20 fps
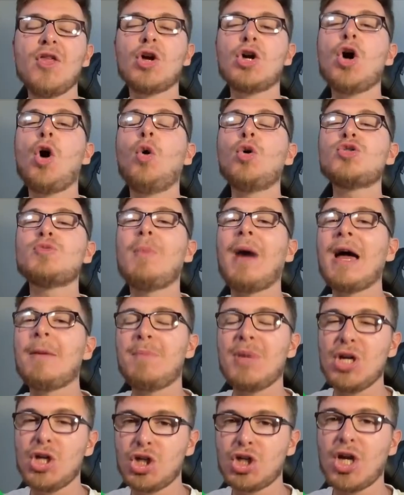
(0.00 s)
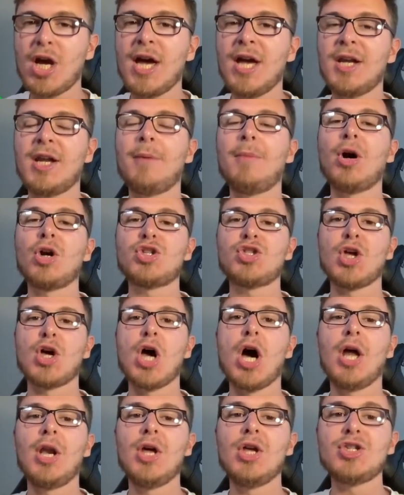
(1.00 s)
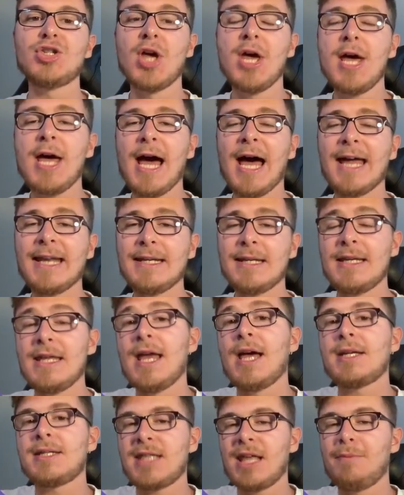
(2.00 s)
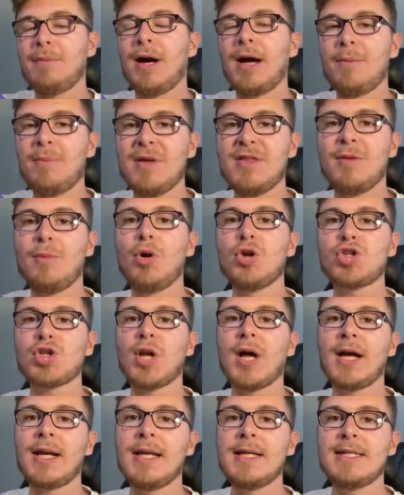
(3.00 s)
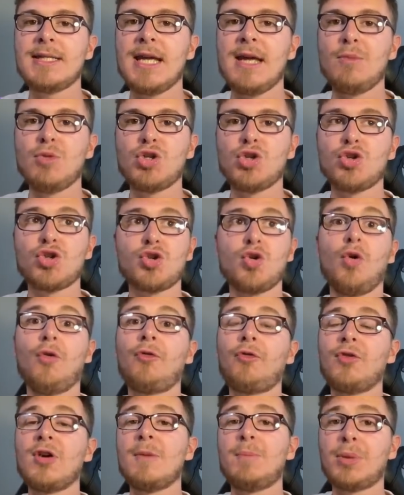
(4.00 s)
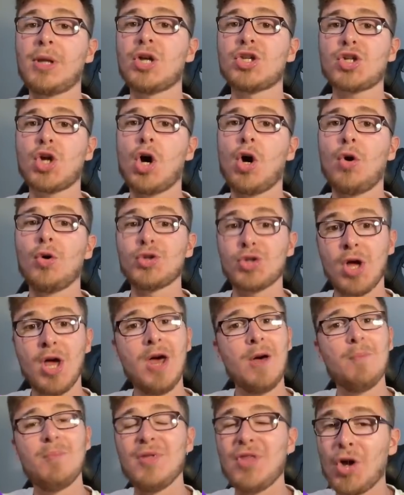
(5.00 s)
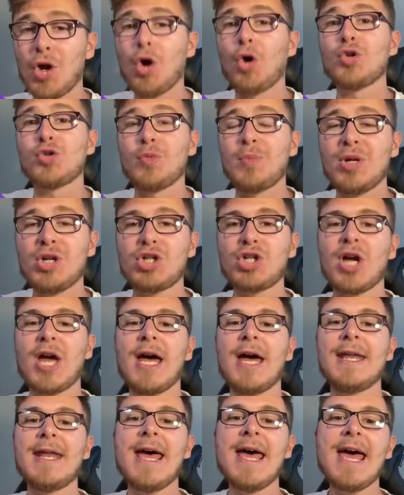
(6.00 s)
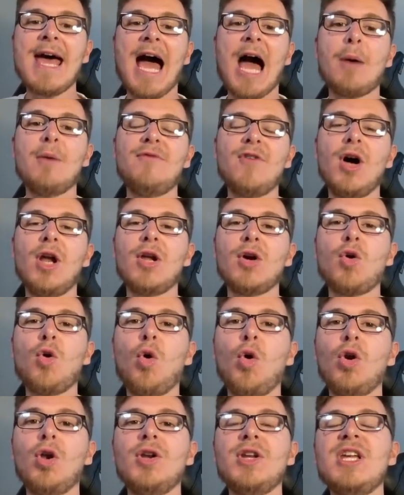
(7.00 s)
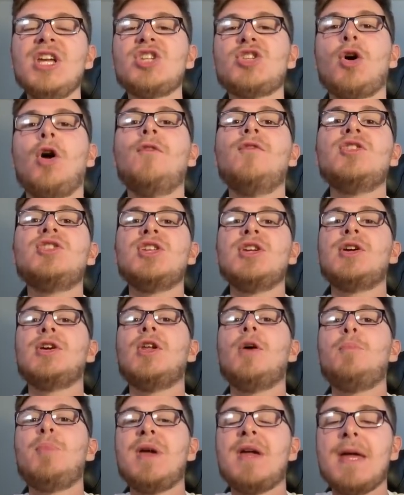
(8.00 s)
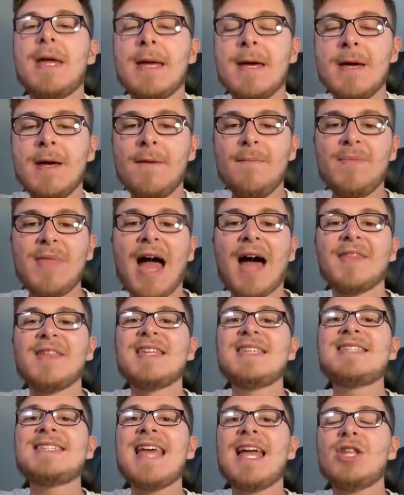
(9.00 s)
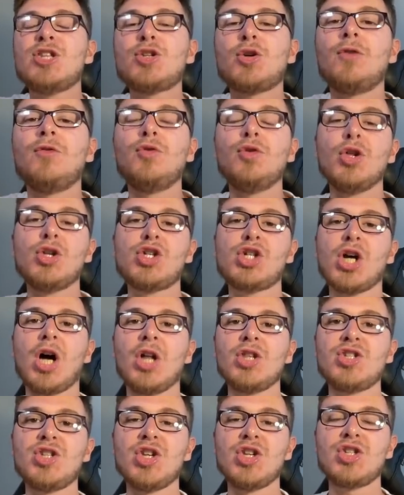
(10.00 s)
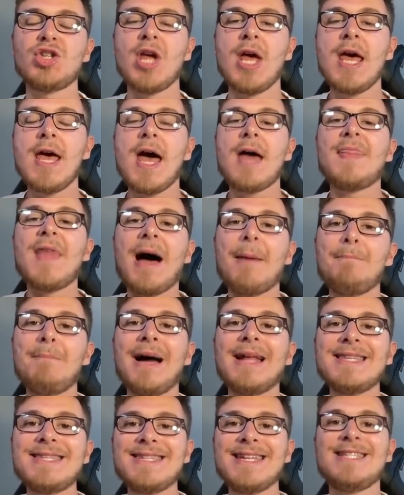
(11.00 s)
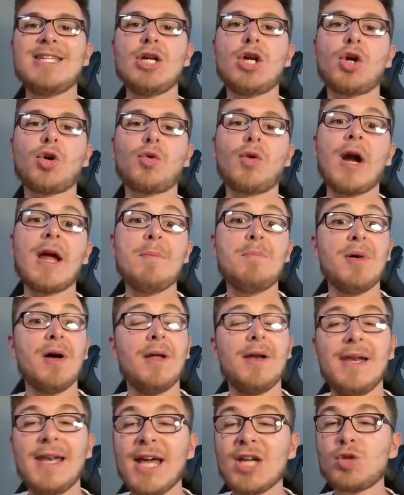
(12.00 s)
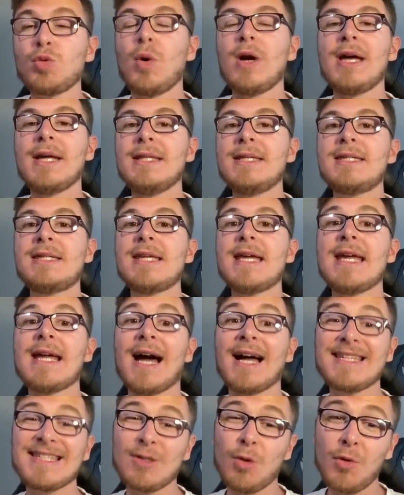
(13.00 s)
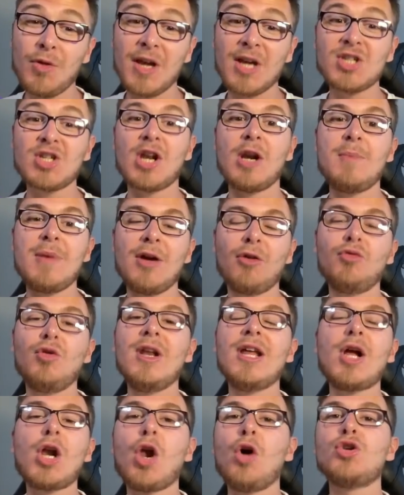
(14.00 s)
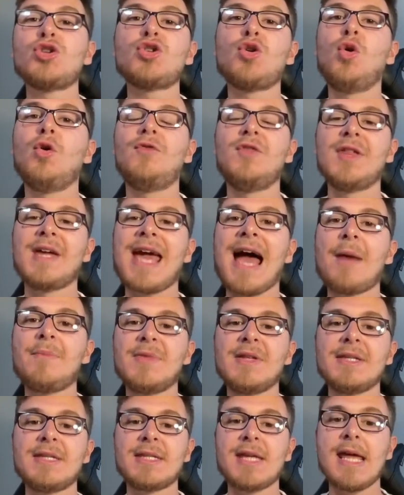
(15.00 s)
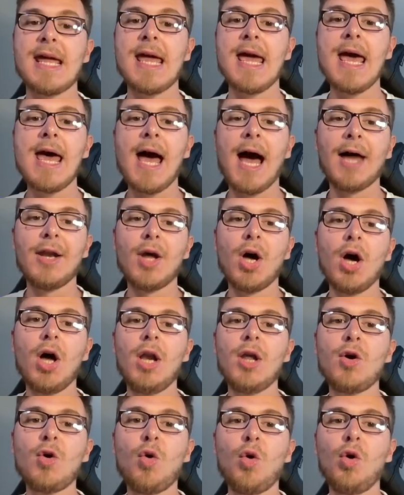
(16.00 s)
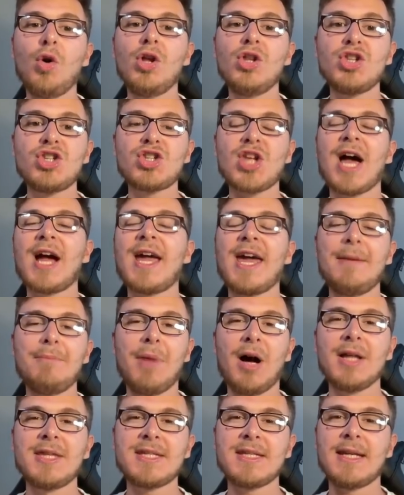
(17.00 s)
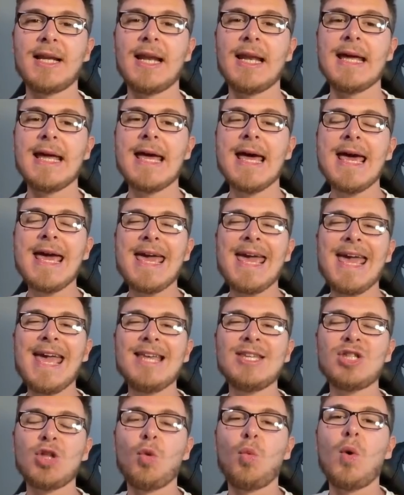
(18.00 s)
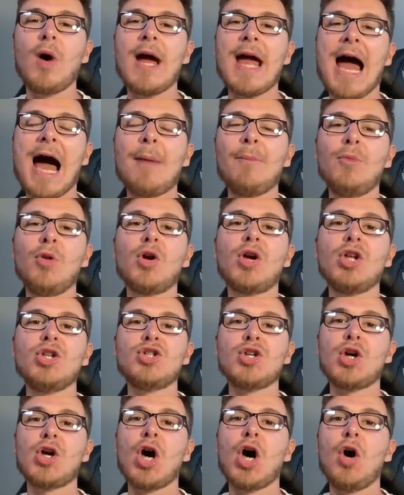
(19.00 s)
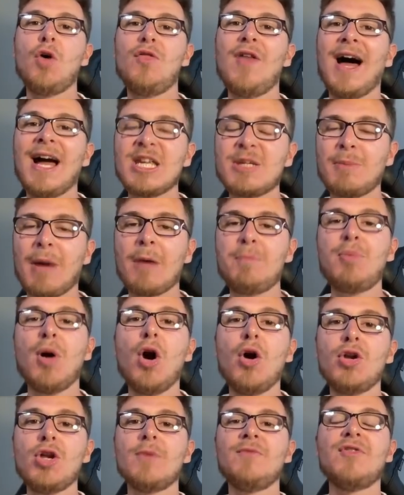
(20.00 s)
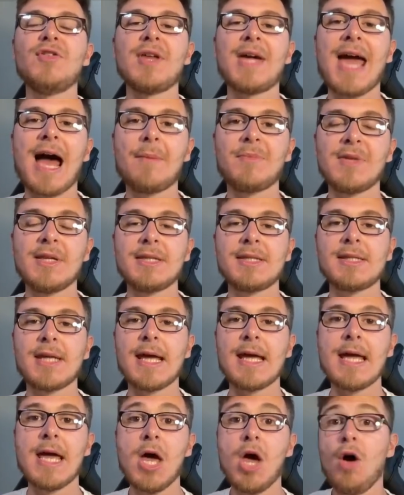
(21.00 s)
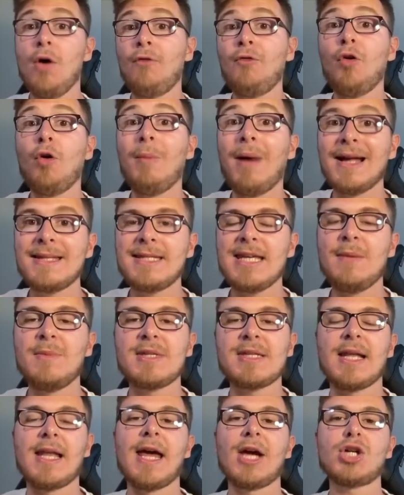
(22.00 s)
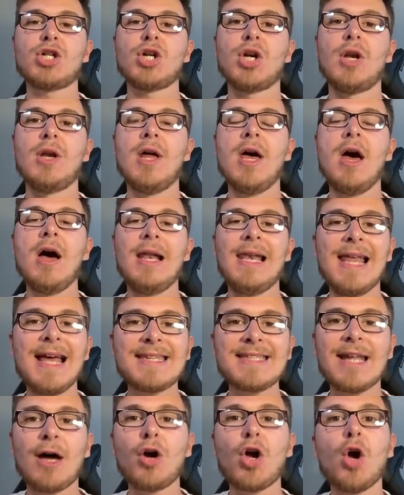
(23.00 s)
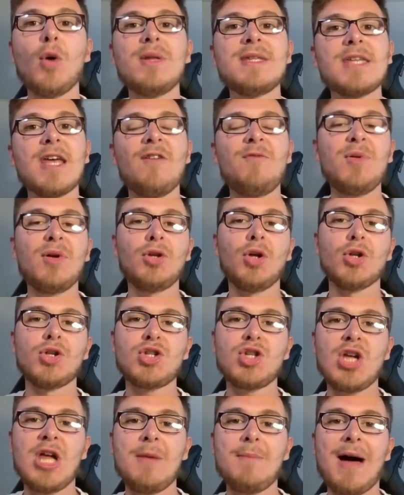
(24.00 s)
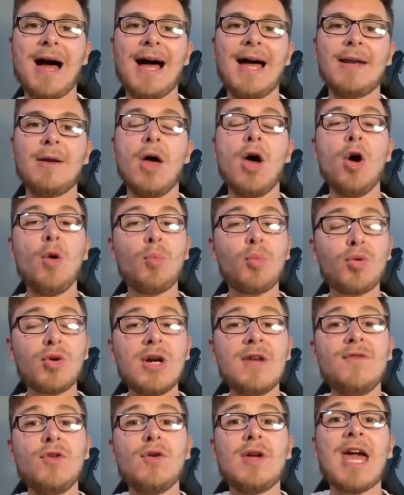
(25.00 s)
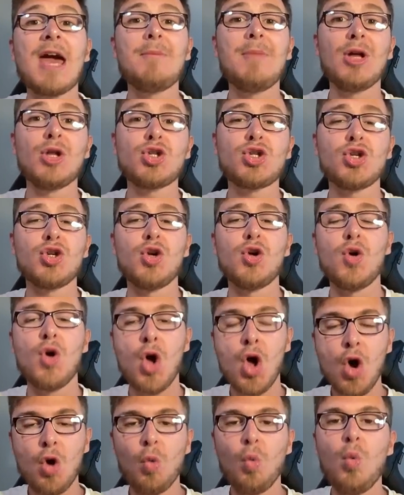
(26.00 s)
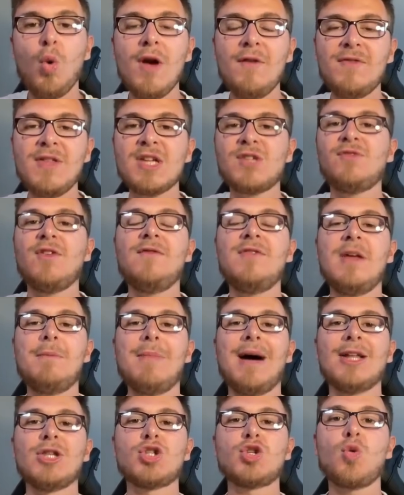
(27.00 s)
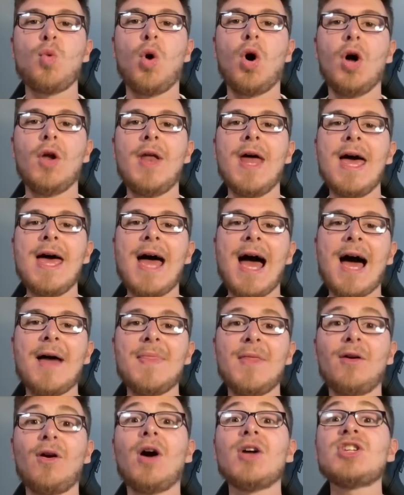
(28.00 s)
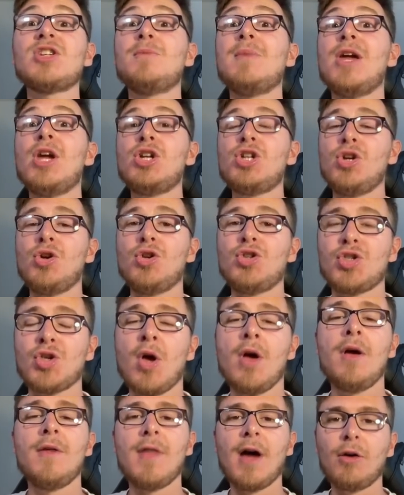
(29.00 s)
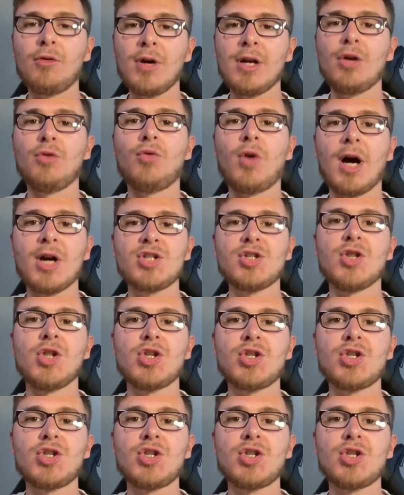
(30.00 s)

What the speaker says: The goals might be shared amongst the Gunners, and yes, they might be the most likely team to score 3+ goals, but the goals will be shared. And with Erling Haaland, he is obviously going to be at the centre of all the chances that Man City create. But let's wait and see. I still think it's going to be a really close call for the captaincy, and Erling Haaland, Saka, Martinelli is the way I'm looking to go. That is my podium for the captaincy for my team selection. Let's now go into FPL.Team and preview Game Week 2 with this 50-man squad, and there are some issues that already rise to the